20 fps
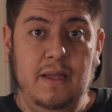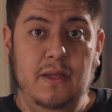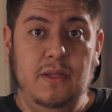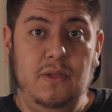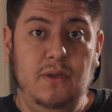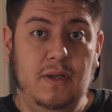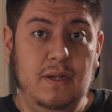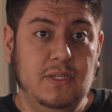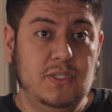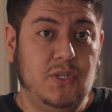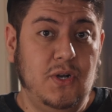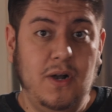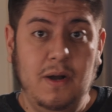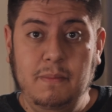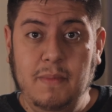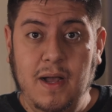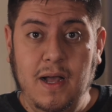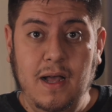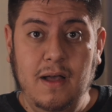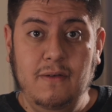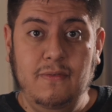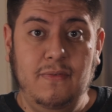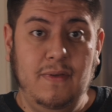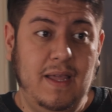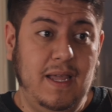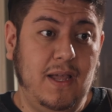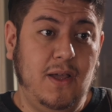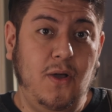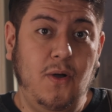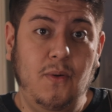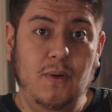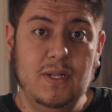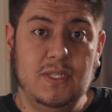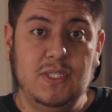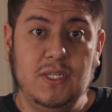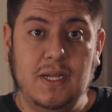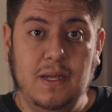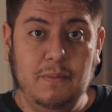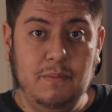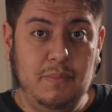you can turn them off and go
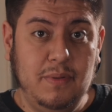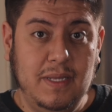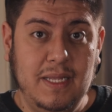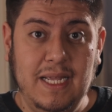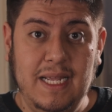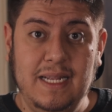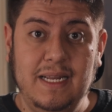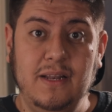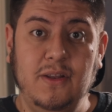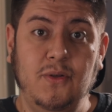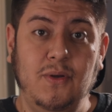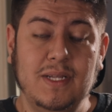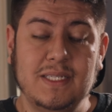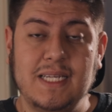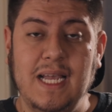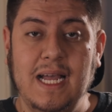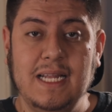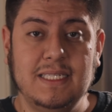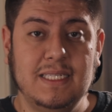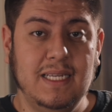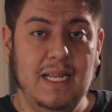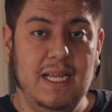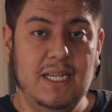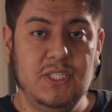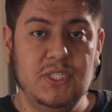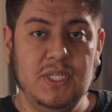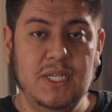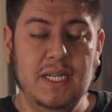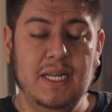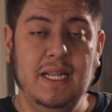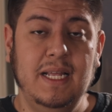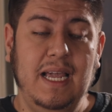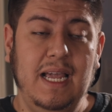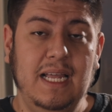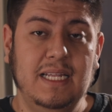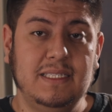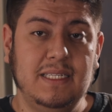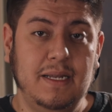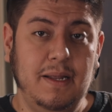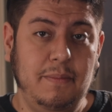into complete noise cancellation.
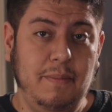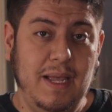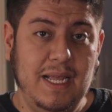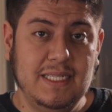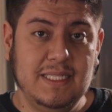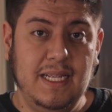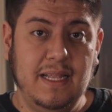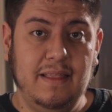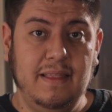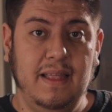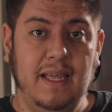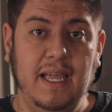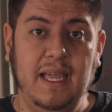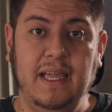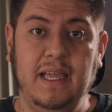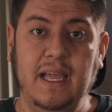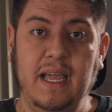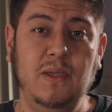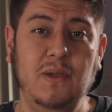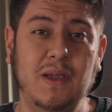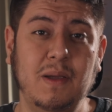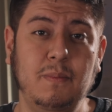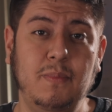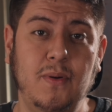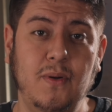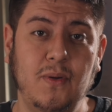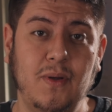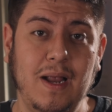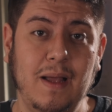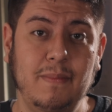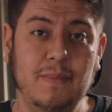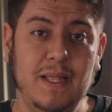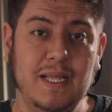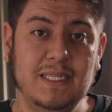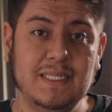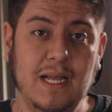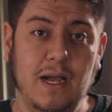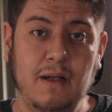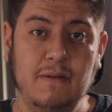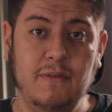It's an amazing thing. You can program
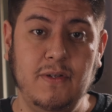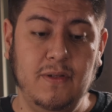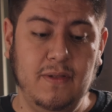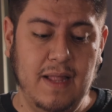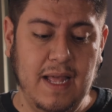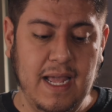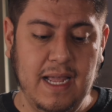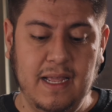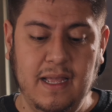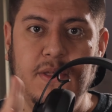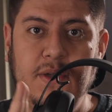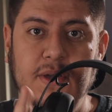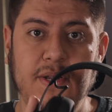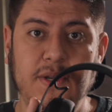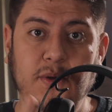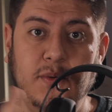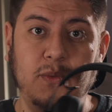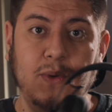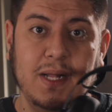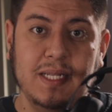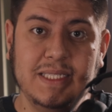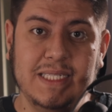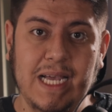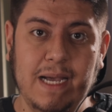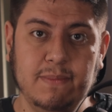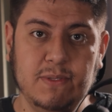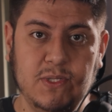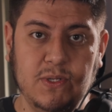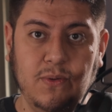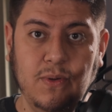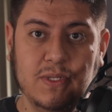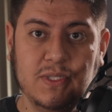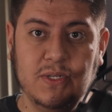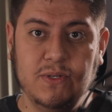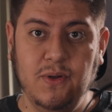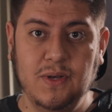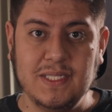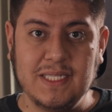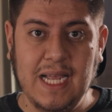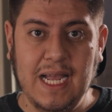these however you like. You can do one tap to go into
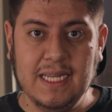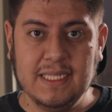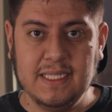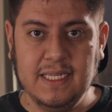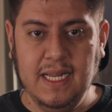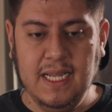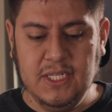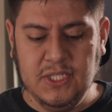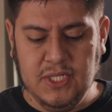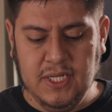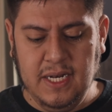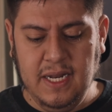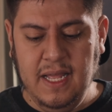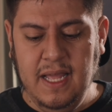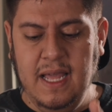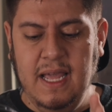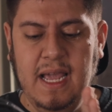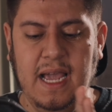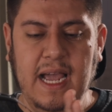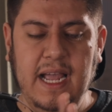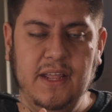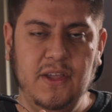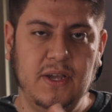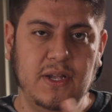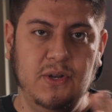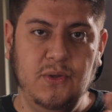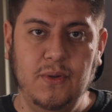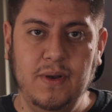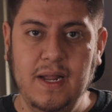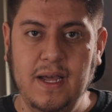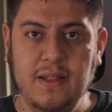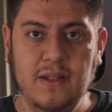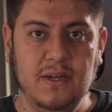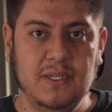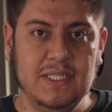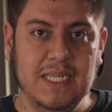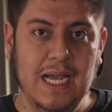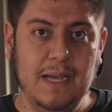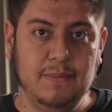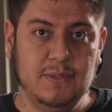noise cancellation and you can do another
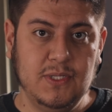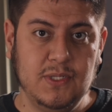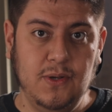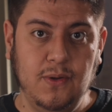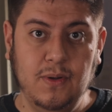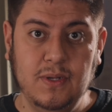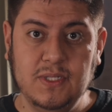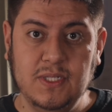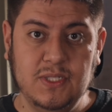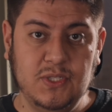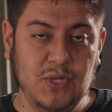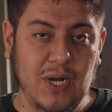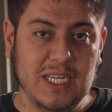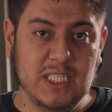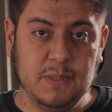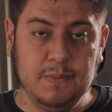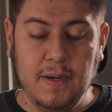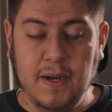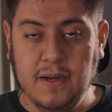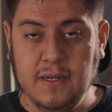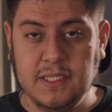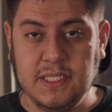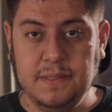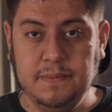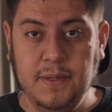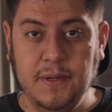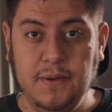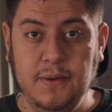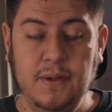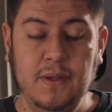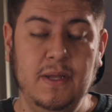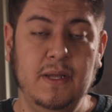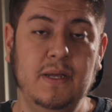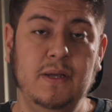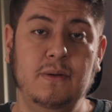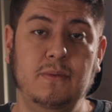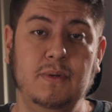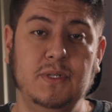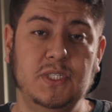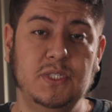tap to go into transparency mode,
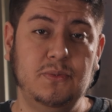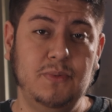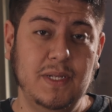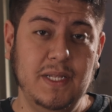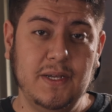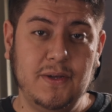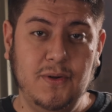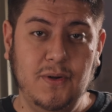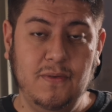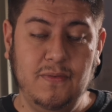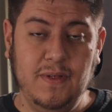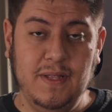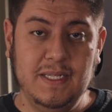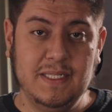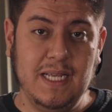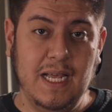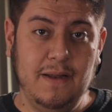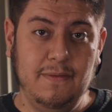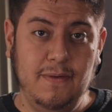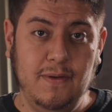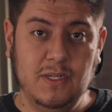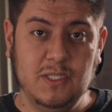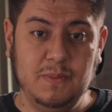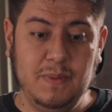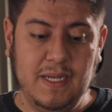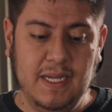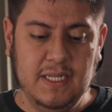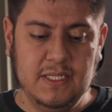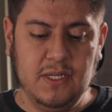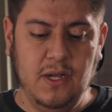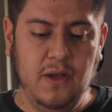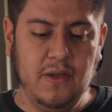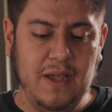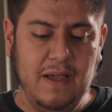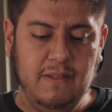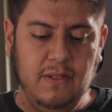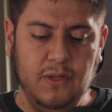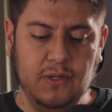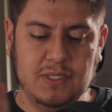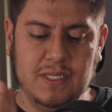which is really cool for these headphones because all you
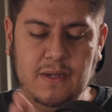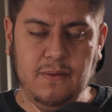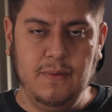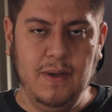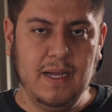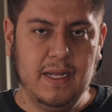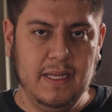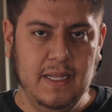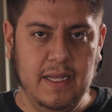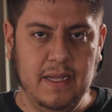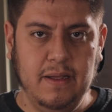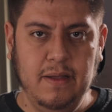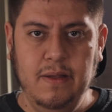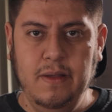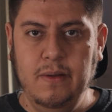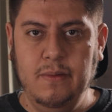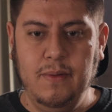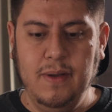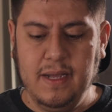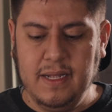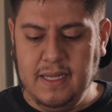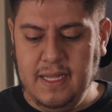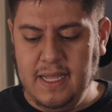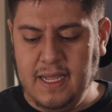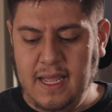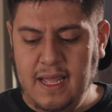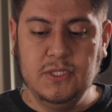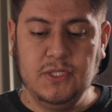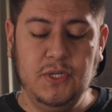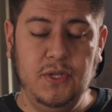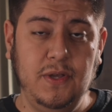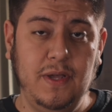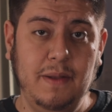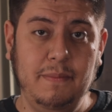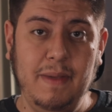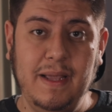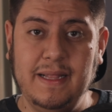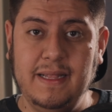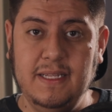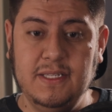have to do is hit one click. So you can
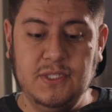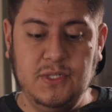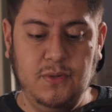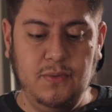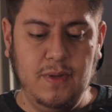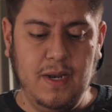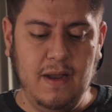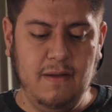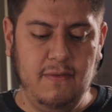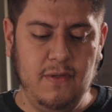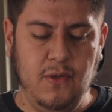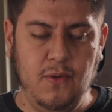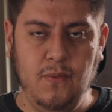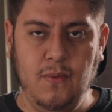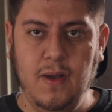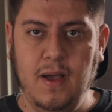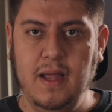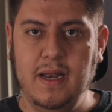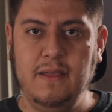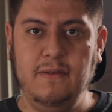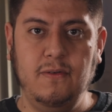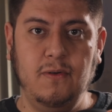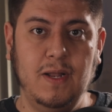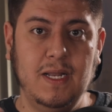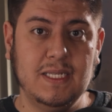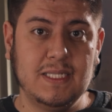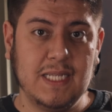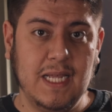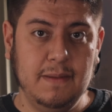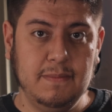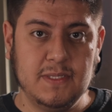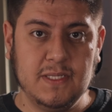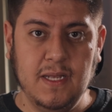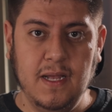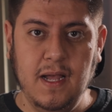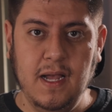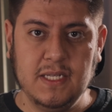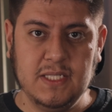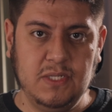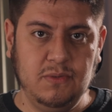make these do whatever you want. If you want to skip
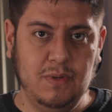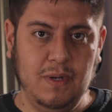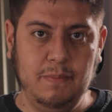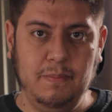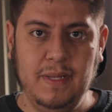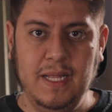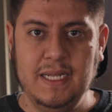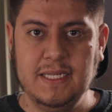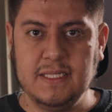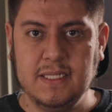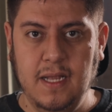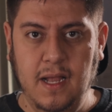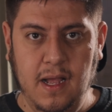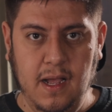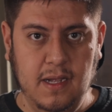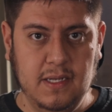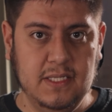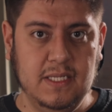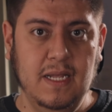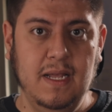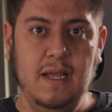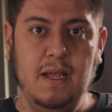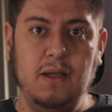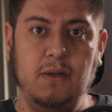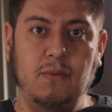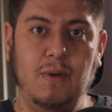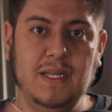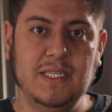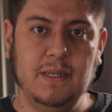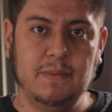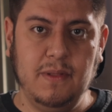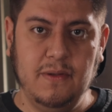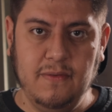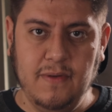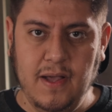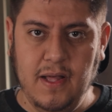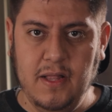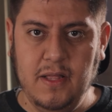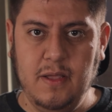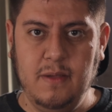songs, you want to play songs, raise up the
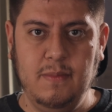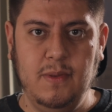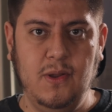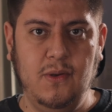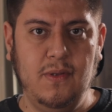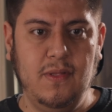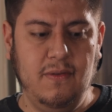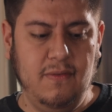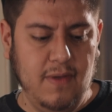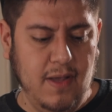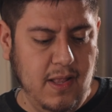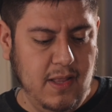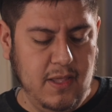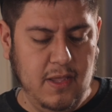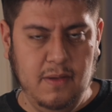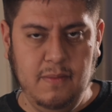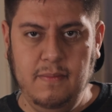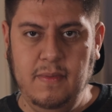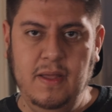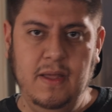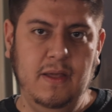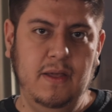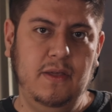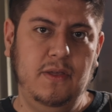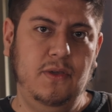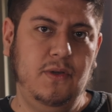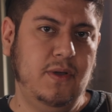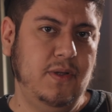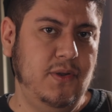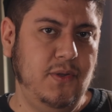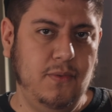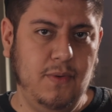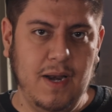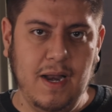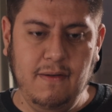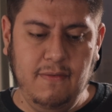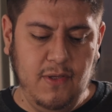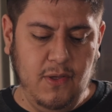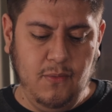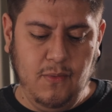volume, lower the volume. You can do
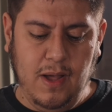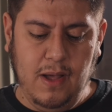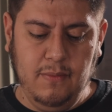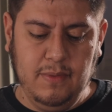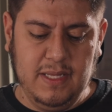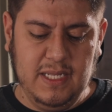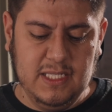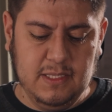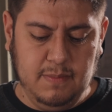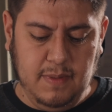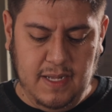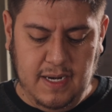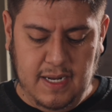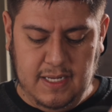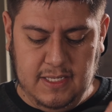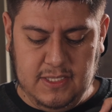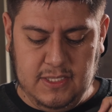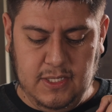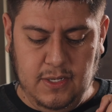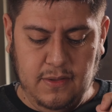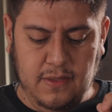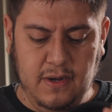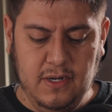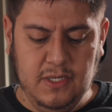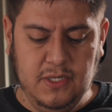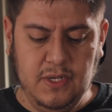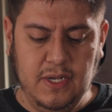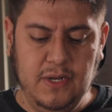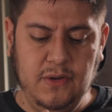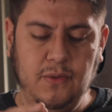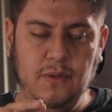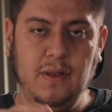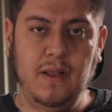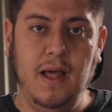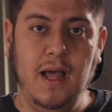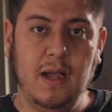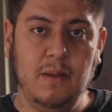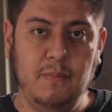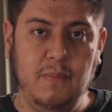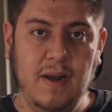whatever you want with these buttons. So there you can do a
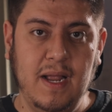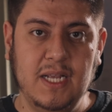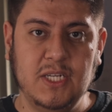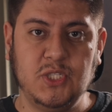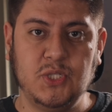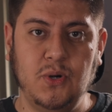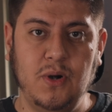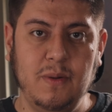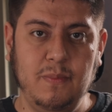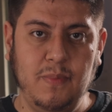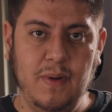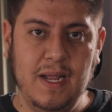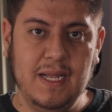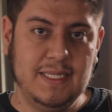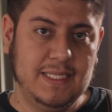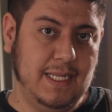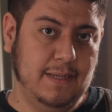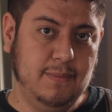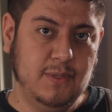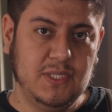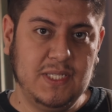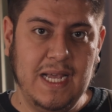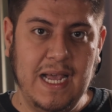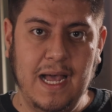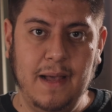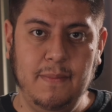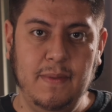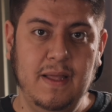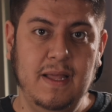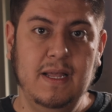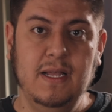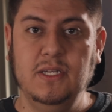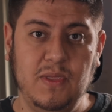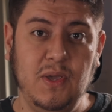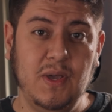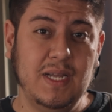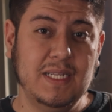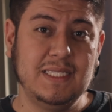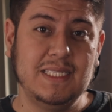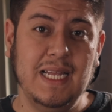long press, short press, double tap.
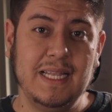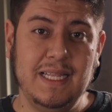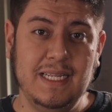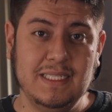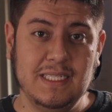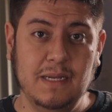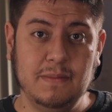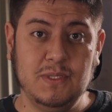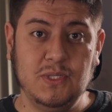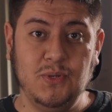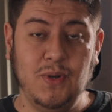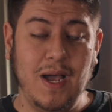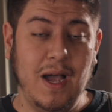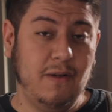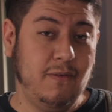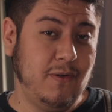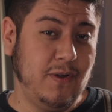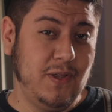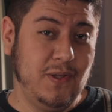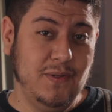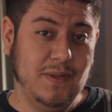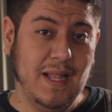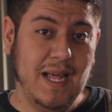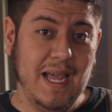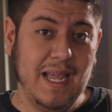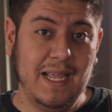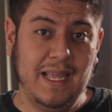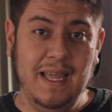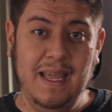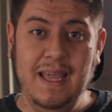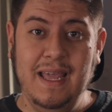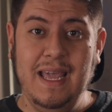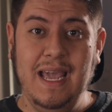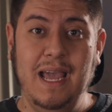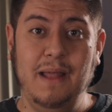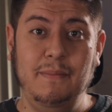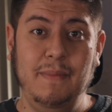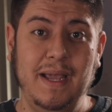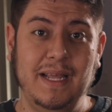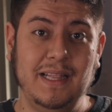You can set these up to however you like
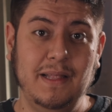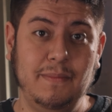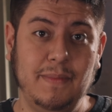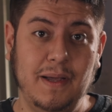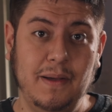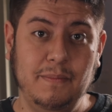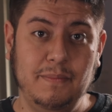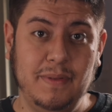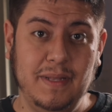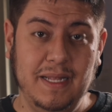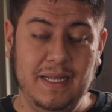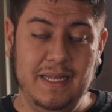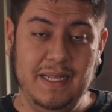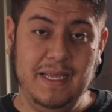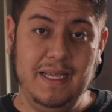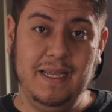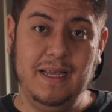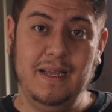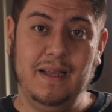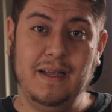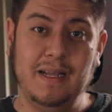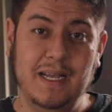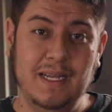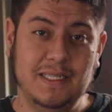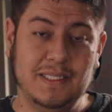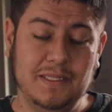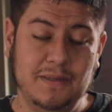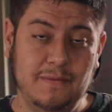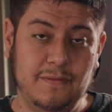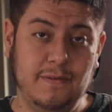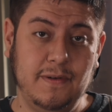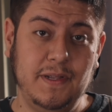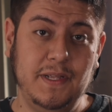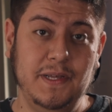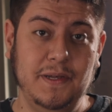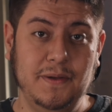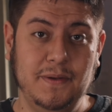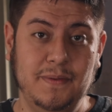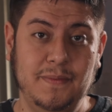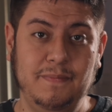and make them completely custom for
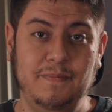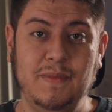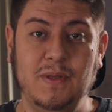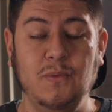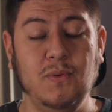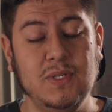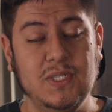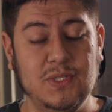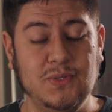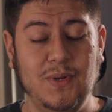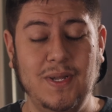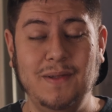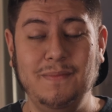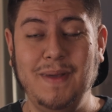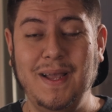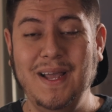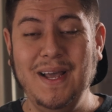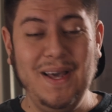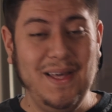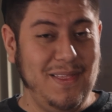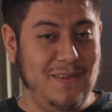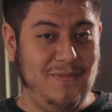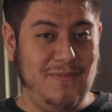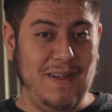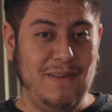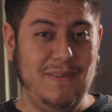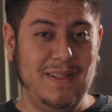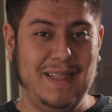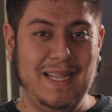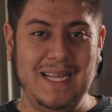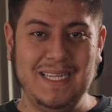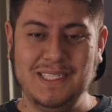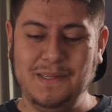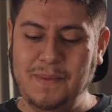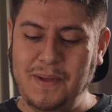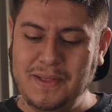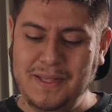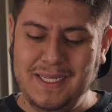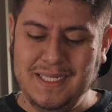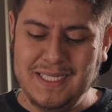you, which is one of my other favorite things
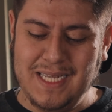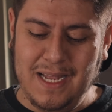about these